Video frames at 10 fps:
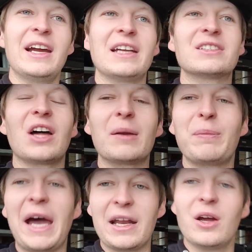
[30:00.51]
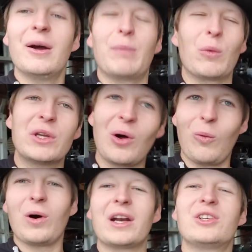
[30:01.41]
It's not bad, but we
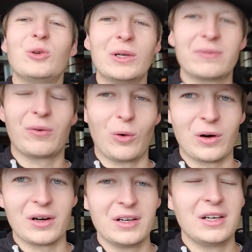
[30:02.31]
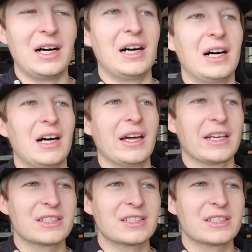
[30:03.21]
don't want to do it for an